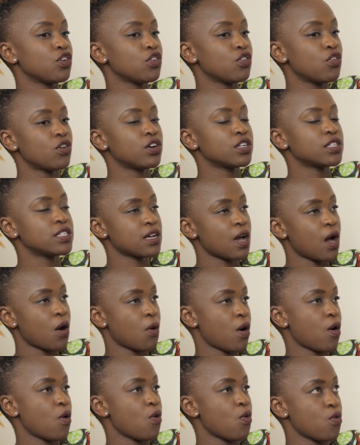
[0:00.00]
got
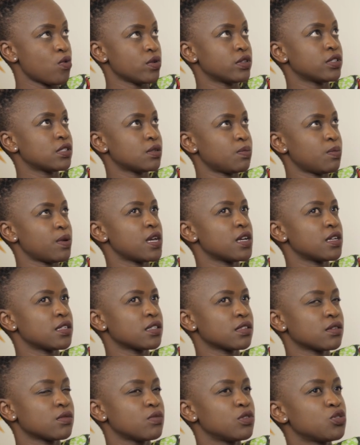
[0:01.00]
our own
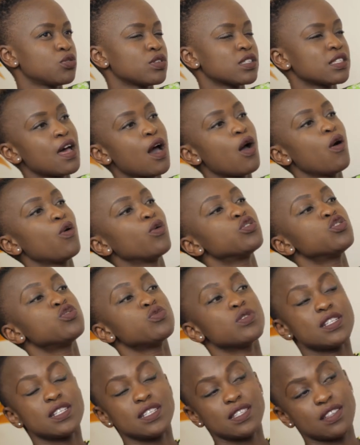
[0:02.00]
space, which was now
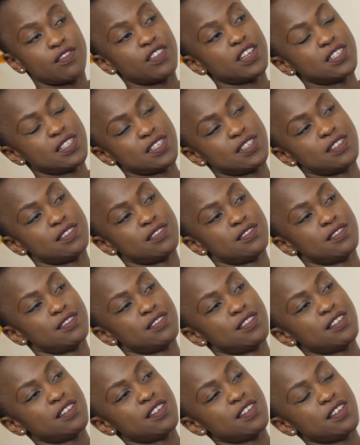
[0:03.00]

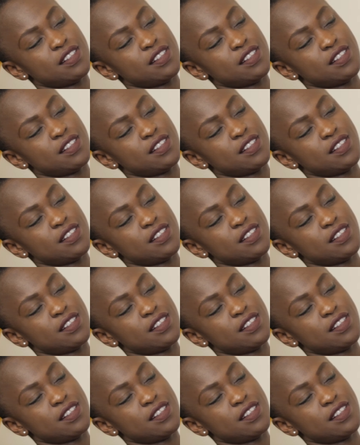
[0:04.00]
2017.